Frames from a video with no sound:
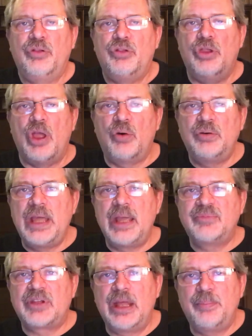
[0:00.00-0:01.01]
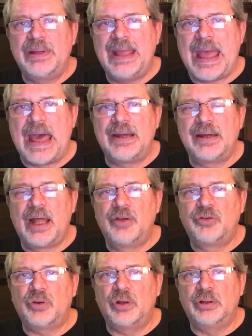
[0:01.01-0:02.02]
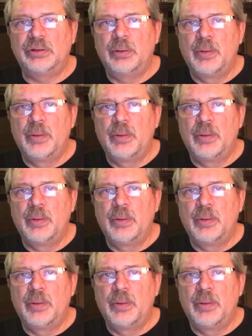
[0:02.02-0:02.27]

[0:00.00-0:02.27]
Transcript: No names can be added onto it.